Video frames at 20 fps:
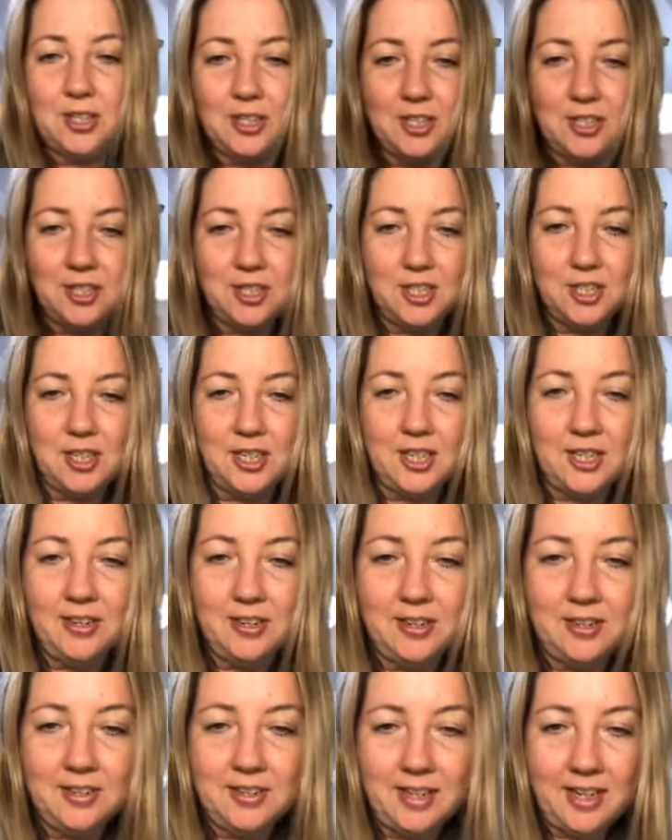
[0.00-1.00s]
Did you hear
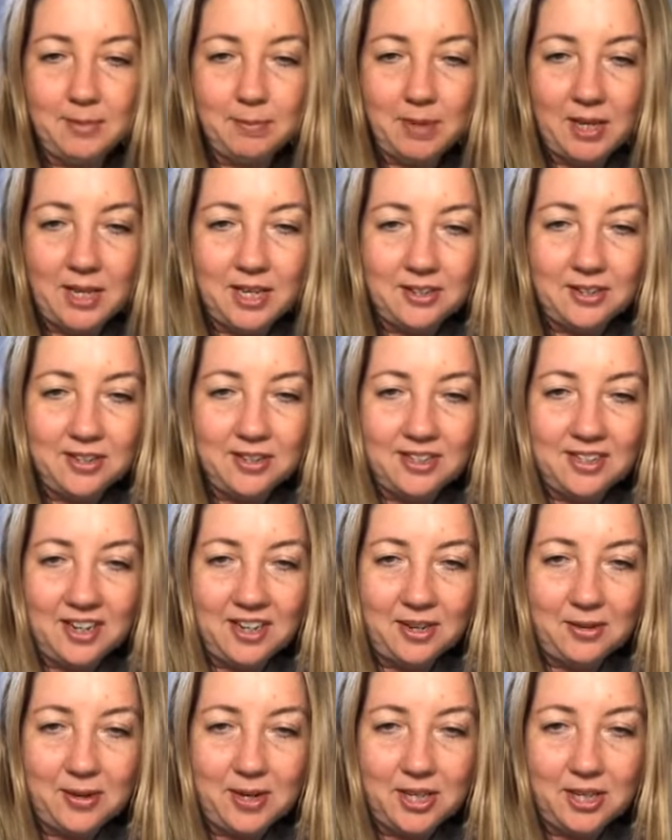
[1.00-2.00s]
it? Hey Margaret,
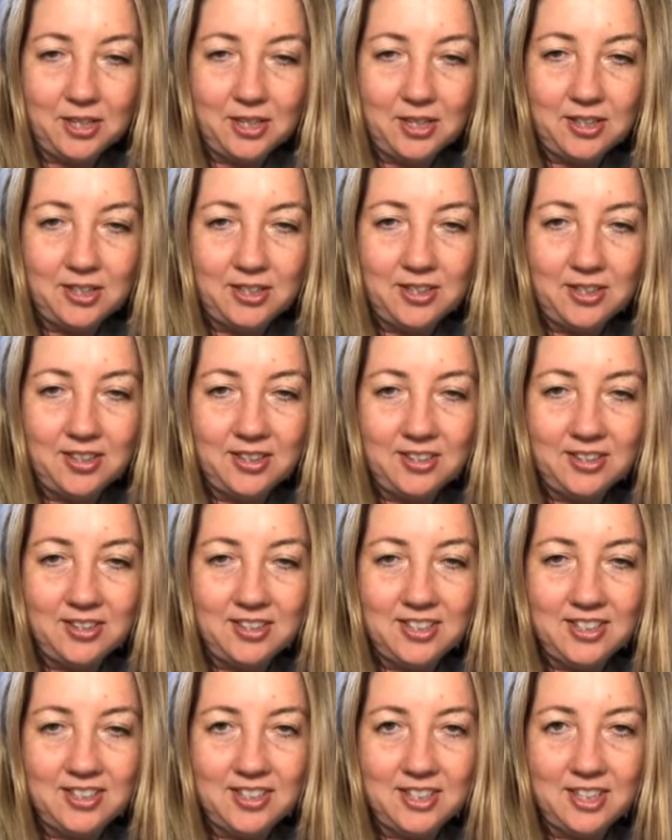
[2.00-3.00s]
how are you? Good
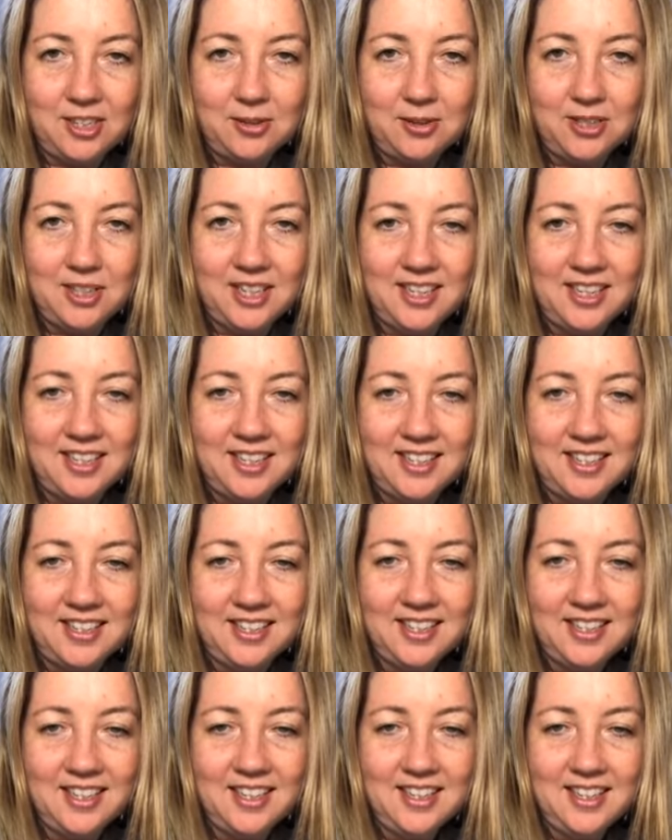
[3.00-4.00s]
to see you on here.
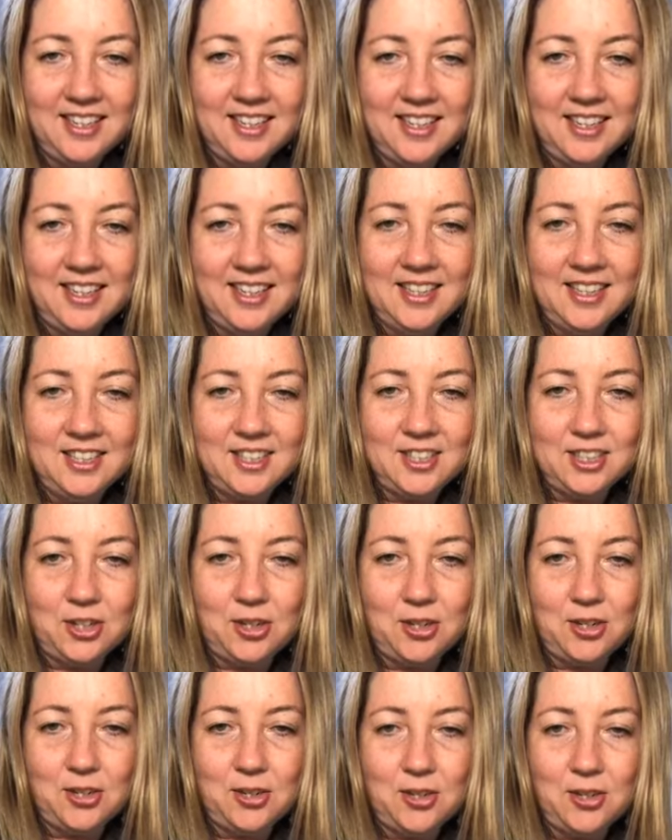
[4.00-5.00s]

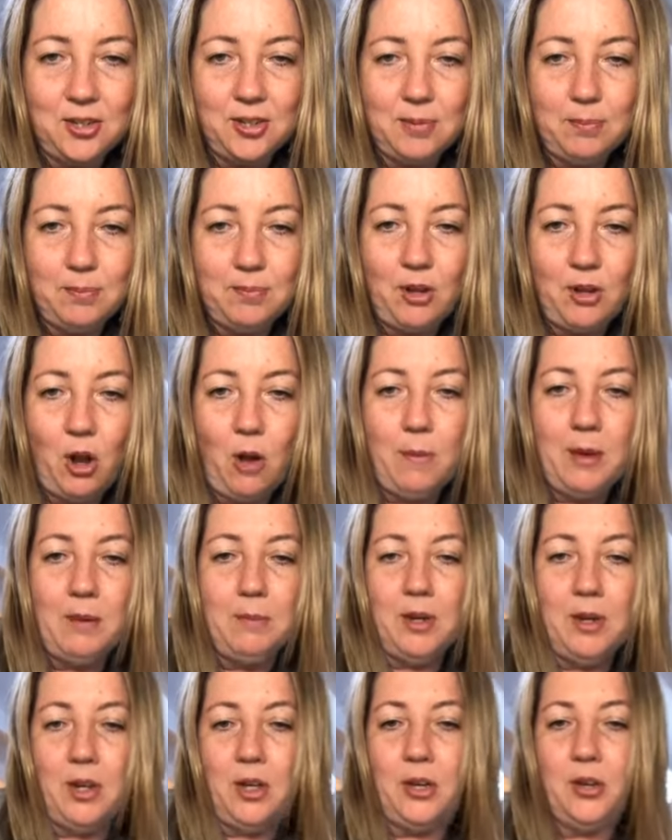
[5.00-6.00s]
So comment
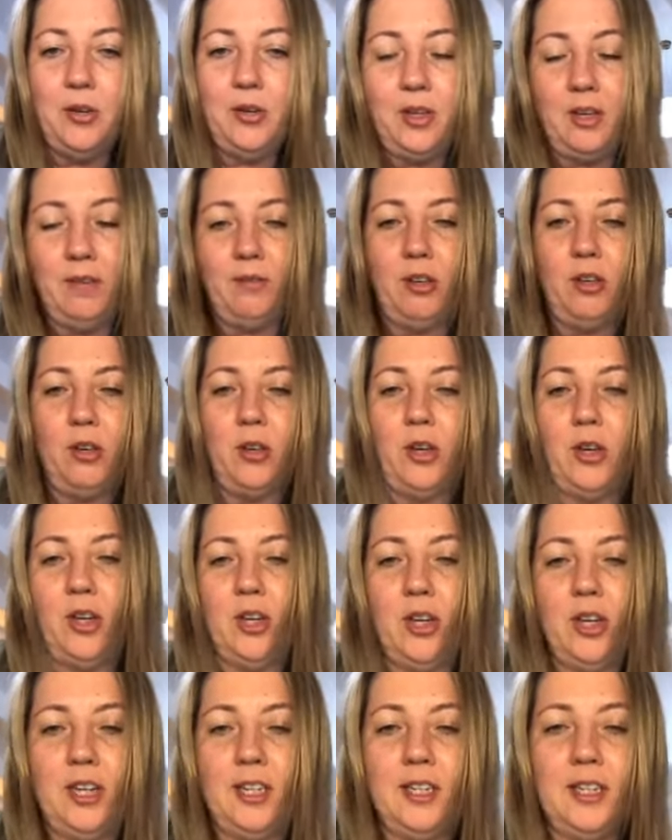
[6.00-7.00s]
below if you
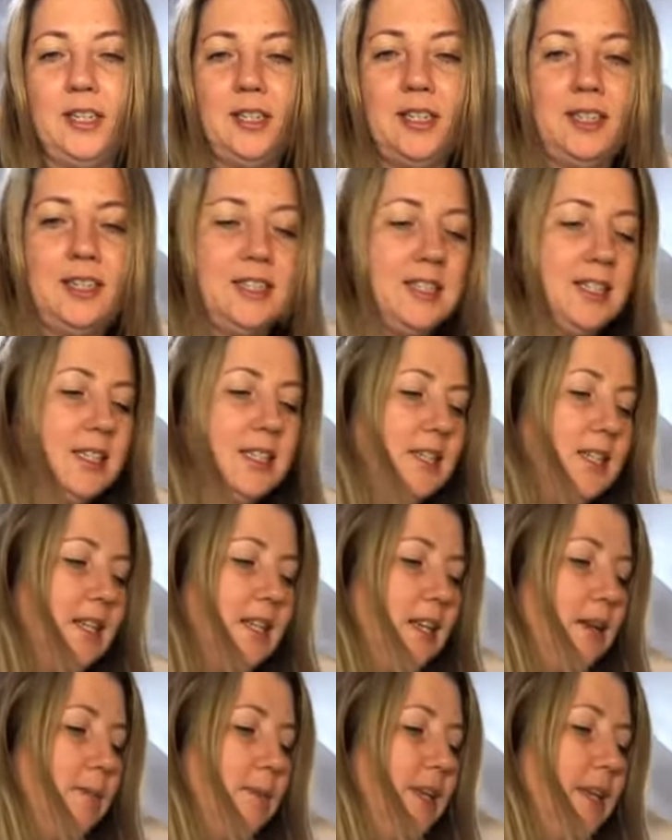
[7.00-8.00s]
heard it. It's this
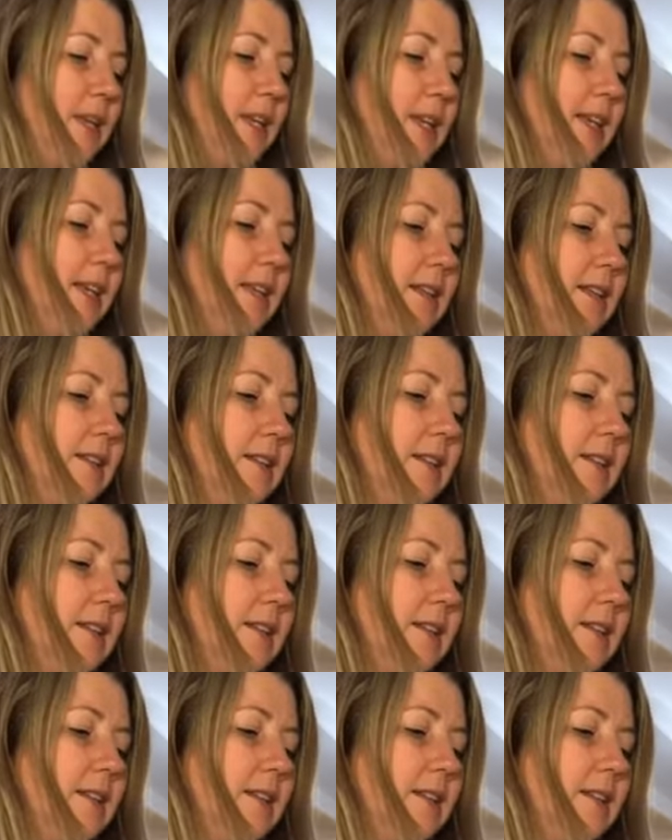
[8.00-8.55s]
little bit here.